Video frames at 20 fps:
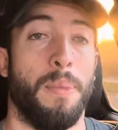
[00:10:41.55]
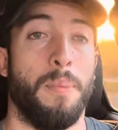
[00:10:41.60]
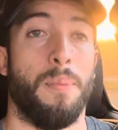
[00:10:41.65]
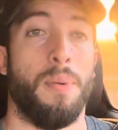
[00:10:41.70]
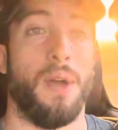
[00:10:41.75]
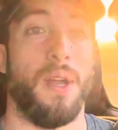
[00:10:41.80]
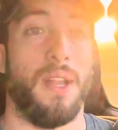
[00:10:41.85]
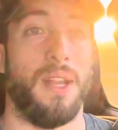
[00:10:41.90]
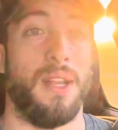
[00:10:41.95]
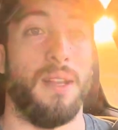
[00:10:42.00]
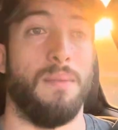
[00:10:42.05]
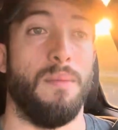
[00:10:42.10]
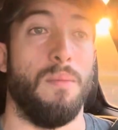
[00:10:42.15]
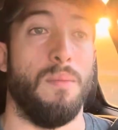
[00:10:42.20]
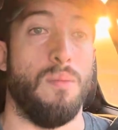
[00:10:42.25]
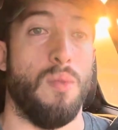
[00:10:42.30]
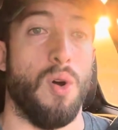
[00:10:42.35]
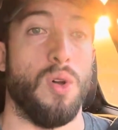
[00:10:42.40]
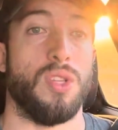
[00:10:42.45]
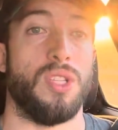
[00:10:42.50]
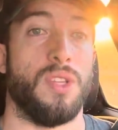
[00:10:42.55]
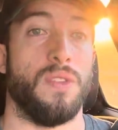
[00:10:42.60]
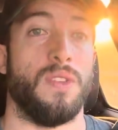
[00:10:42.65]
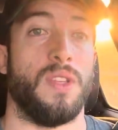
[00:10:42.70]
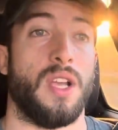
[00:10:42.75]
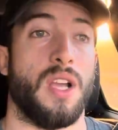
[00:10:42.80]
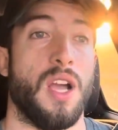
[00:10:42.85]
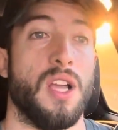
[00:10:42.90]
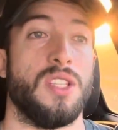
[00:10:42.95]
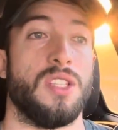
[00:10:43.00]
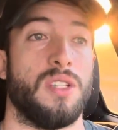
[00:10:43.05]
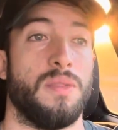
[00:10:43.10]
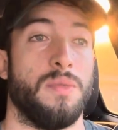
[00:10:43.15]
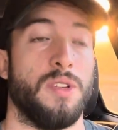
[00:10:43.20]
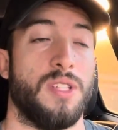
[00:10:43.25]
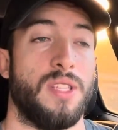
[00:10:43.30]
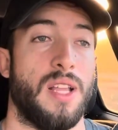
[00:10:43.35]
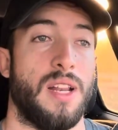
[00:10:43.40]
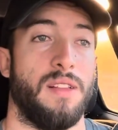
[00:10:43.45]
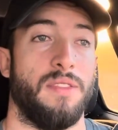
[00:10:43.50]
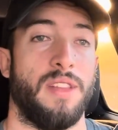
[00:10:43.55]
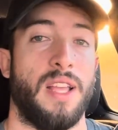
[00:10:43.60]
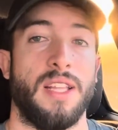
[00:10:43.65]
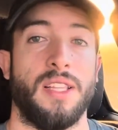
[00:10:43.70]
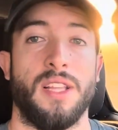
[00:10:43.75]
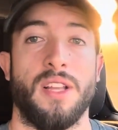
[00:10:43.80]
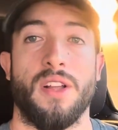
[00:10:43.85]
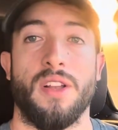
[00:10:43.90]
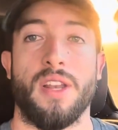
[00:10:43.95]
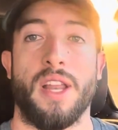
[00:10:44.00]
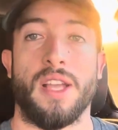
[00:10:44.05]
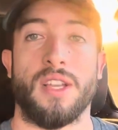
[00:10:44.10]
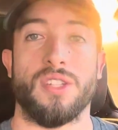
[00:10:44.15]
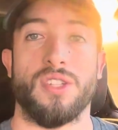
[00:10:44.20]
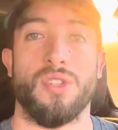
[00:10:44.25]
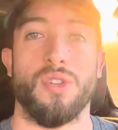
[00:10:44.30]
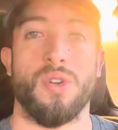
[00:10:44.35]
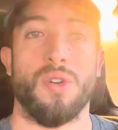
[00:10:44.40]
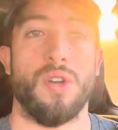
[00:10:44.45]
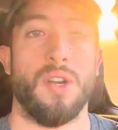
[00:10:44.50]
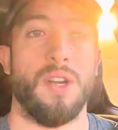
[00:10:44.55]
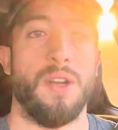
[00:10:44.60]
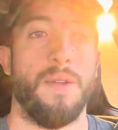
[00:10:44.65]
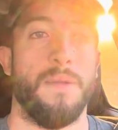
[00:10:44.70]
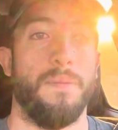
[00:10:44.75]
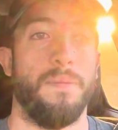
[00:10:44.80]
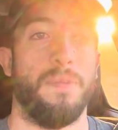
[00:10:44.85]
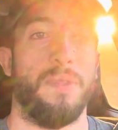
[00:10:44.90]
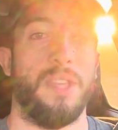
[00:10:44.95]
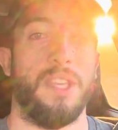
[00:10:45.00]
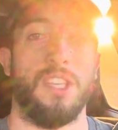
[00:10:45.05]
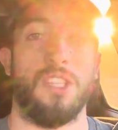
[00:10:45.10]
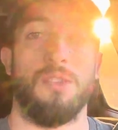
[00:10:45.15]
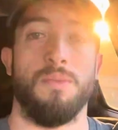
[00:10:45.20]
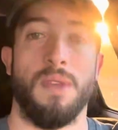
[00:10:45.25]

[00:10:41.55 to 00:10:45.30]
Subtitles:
But most of the customers that I've landed on NextDoor is